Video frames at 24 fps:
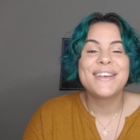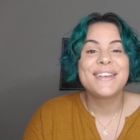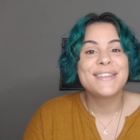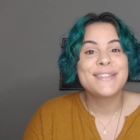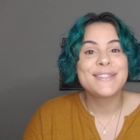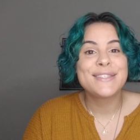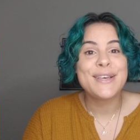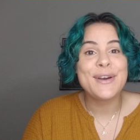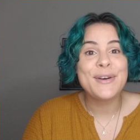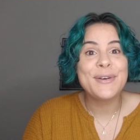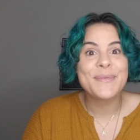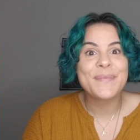
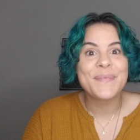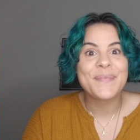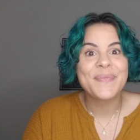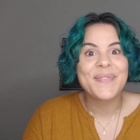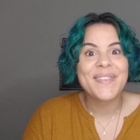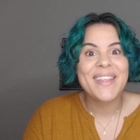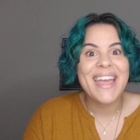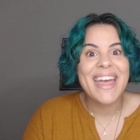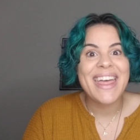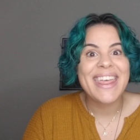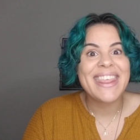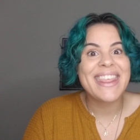So
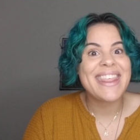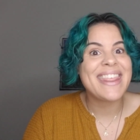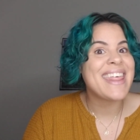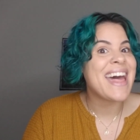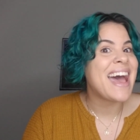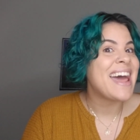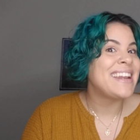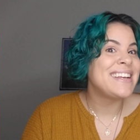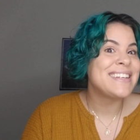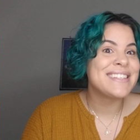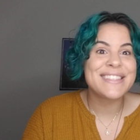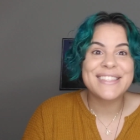
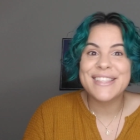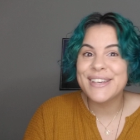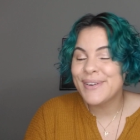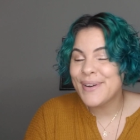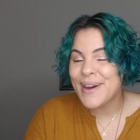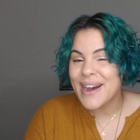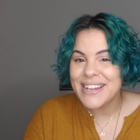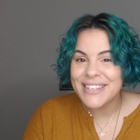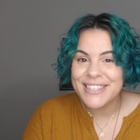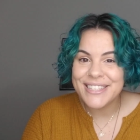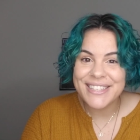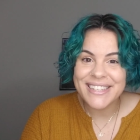that is the
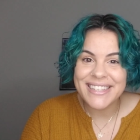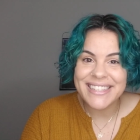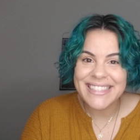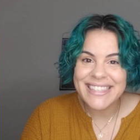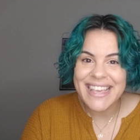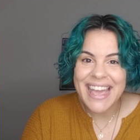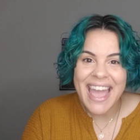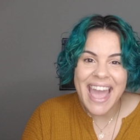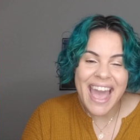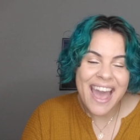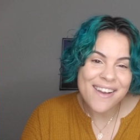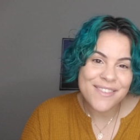questions I
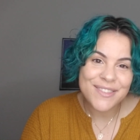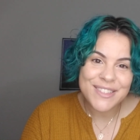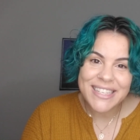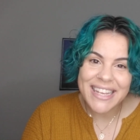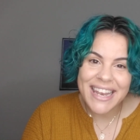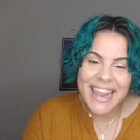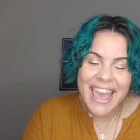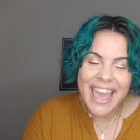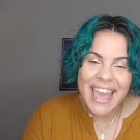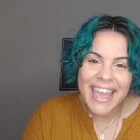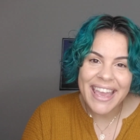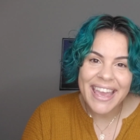have
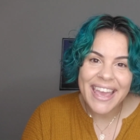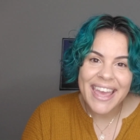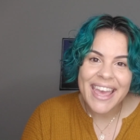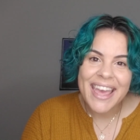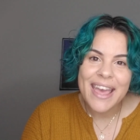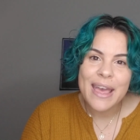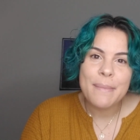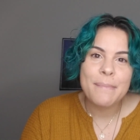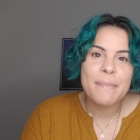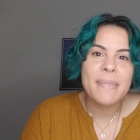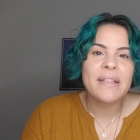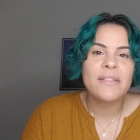today,
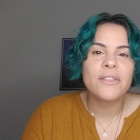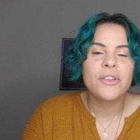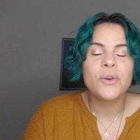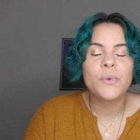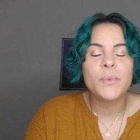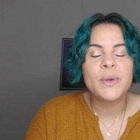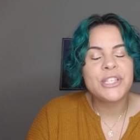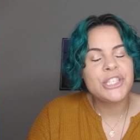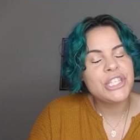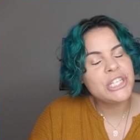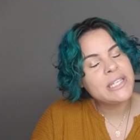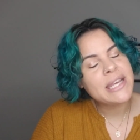my little
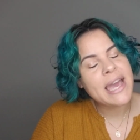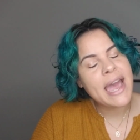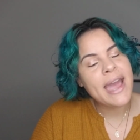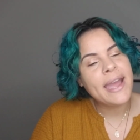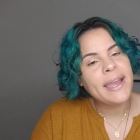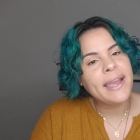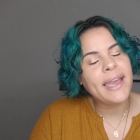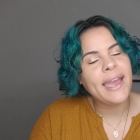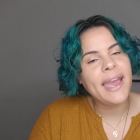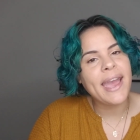witchy tag.